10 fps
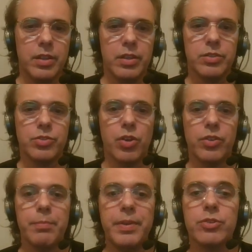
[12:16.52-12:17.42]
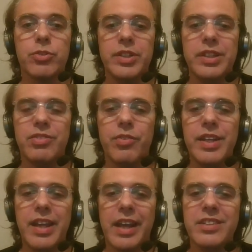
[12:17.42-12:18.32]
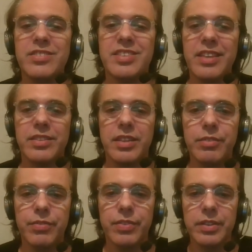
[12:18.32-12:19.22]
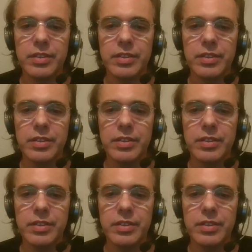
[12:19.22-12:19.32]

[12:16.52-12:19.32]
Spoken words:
So the Bitcoin is really an incentive